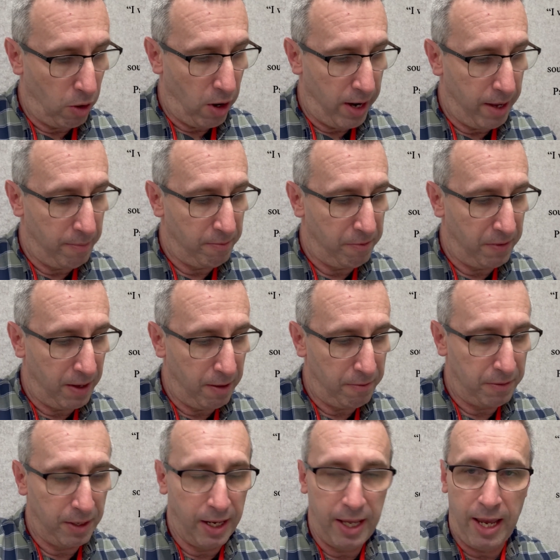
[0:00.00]
I am
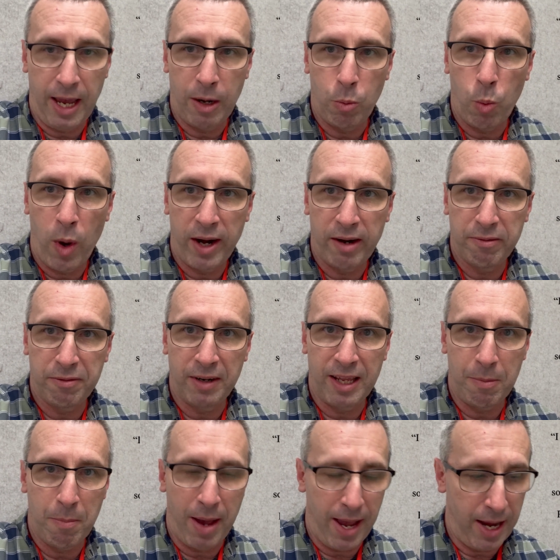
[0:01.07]
fearfully and wonderfully
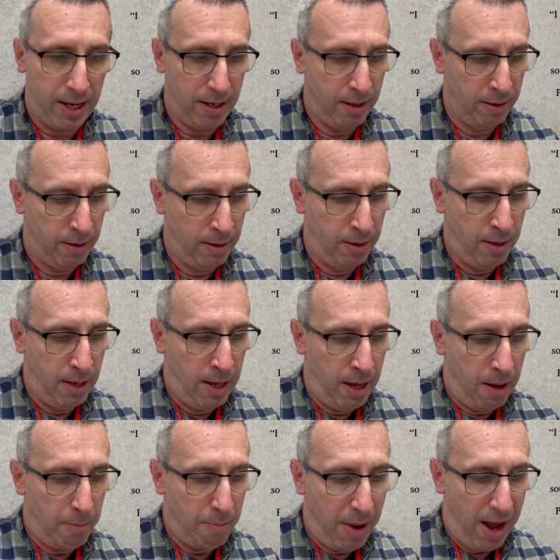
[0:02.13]
made.
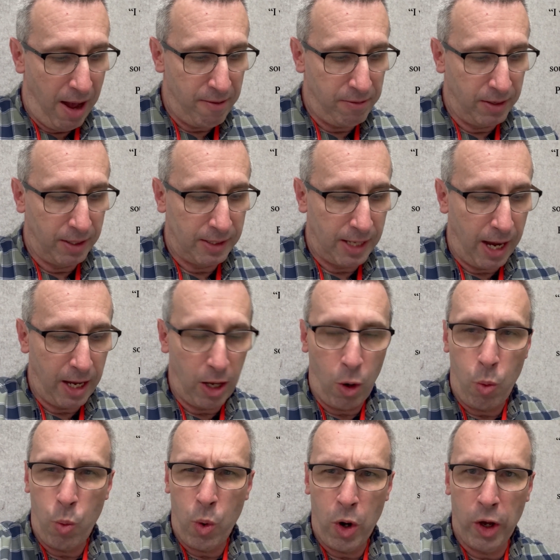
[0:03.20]
Marvelous are your
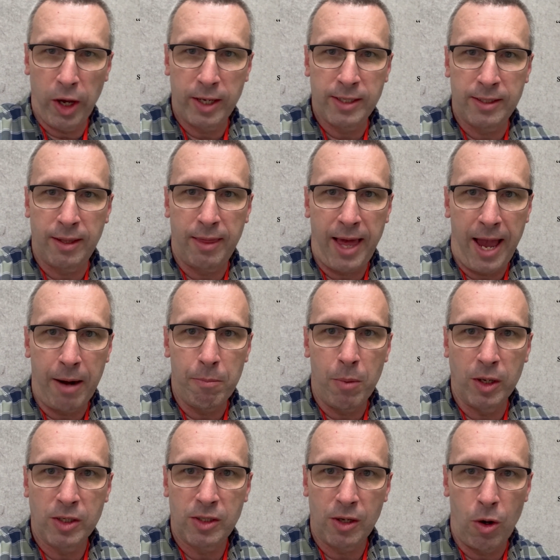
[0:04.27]
works, that
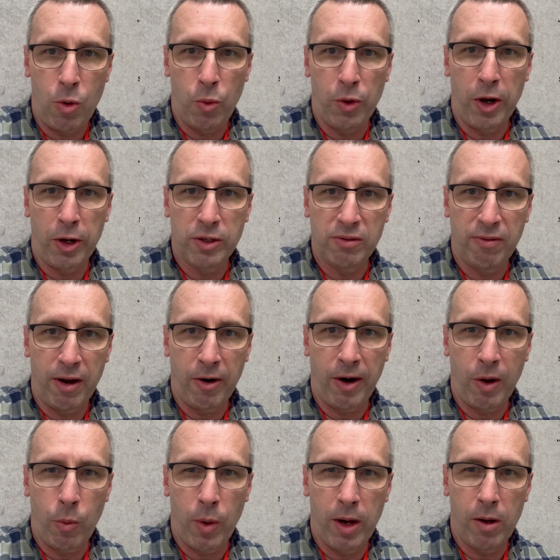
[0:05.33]
my soul knows
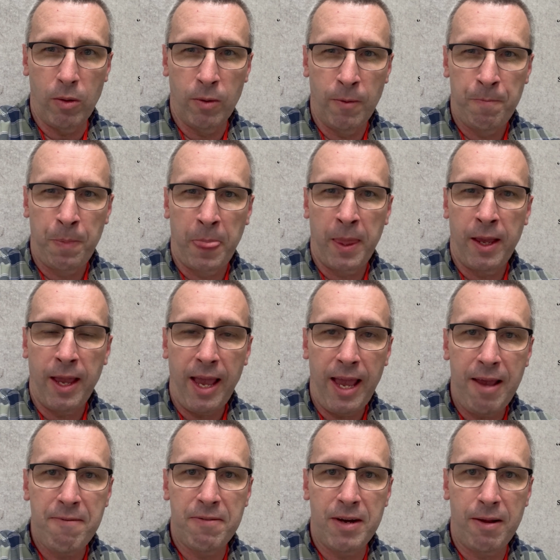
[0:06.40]
very well.
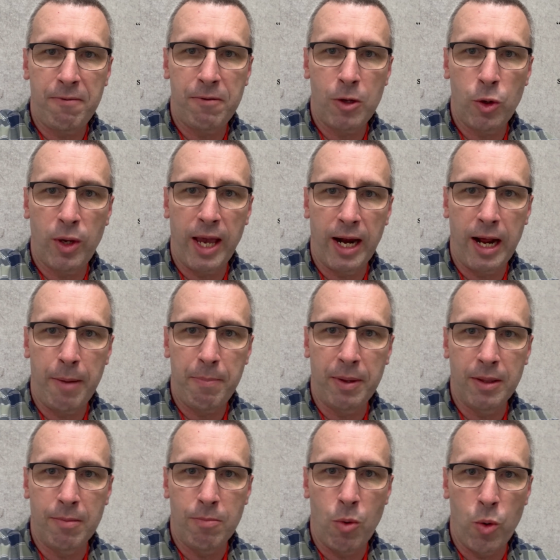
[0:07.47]
Even if you get up in
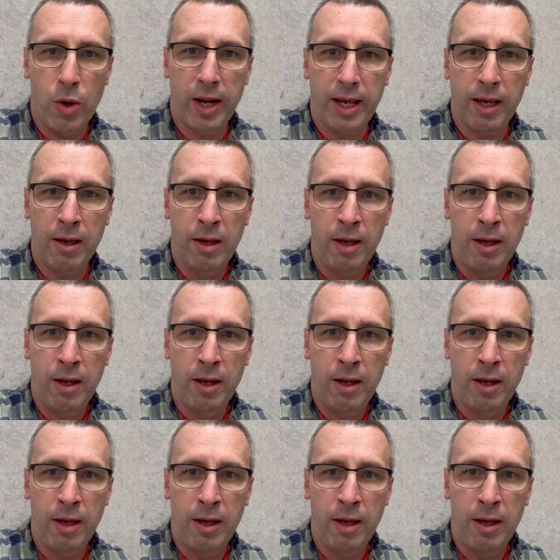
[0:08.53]
the morning,